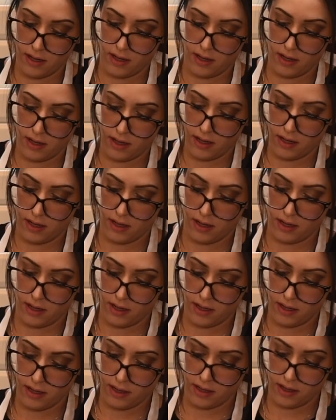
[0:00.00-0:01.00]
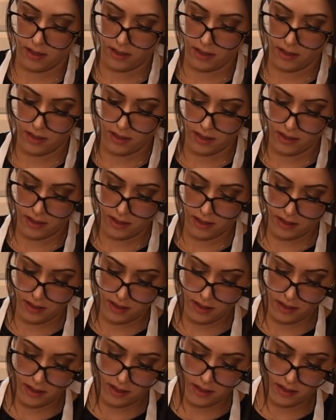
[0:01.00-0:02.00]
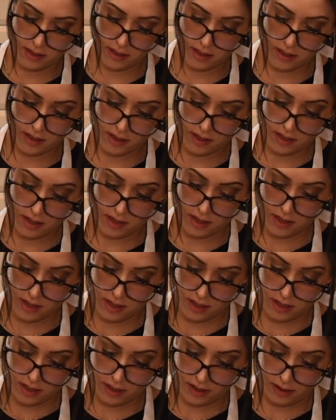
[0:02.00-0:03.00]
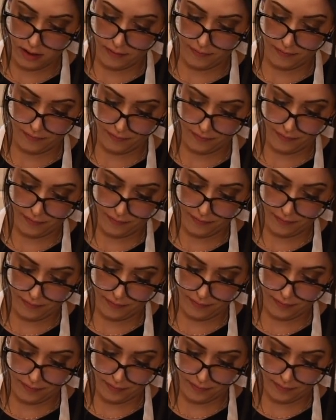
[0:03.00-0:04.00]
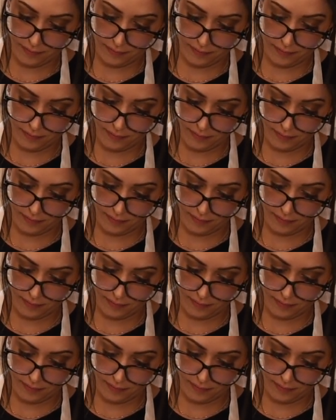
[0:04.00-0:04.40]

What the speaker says: (no one is talking)